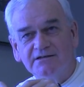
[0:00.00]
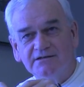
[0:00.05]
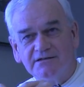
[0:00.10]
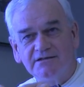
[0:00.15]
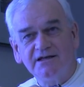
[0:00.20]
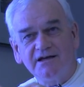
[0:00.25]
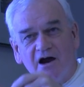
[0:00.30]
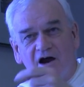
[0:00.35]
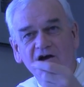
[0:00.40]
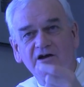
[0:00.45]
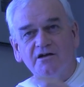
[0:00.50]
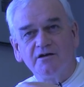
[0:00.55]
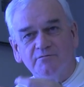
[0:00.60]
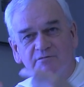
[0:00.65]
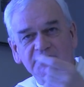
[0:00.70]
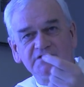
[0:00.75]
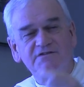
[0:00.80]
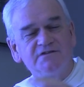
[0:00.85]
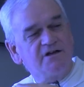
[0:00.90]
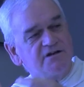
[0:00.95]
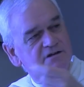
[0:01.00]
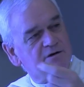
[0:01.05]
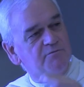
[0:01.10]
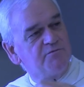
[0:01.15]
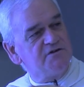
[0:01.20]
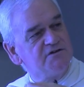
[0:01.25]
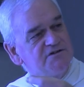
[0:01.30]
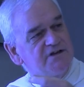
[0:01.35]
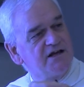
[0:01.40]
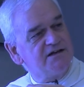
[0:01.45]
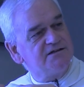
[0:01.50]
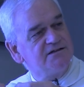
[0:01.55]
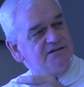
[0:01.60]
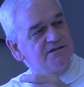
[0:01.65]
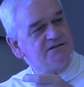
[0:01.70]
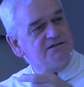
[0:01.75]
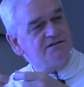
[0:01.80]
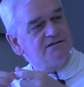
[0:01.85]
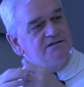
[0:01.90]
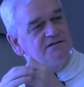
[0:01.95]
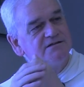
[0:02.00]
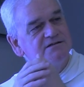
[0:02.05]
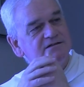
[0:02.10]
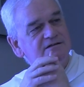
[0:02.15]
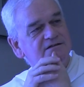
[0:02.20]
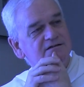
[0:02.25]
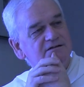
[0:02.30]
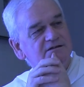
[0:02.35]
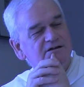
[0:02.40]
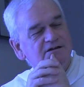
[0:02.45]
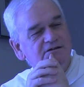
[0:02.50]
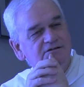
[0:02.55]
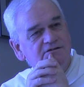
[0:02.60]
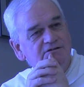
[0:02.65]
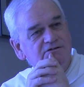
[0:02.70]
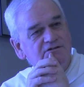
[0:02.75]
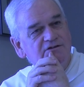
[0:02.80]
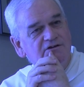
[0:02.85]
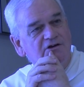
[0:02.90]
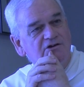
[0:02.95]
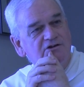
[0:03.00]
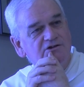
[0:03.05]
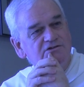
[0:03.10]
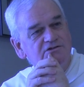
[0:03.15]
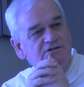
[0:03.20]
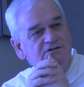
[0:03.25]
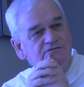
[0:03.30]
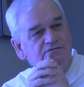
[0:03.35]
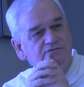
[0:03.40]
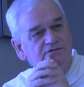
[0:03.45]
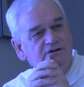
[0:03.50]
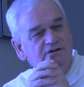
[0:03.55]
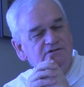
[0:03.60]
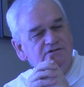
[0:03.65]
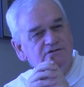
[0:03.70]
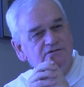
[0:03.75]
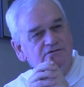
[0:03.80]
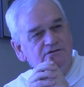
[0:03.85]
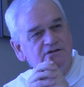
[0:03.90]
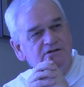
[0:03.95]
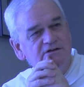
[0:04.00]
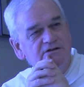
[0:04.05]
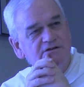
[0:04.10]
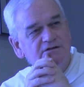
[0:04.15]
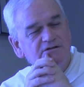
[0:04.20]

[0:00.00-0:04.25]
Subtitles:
the arguments that are presented in theology and philosophy.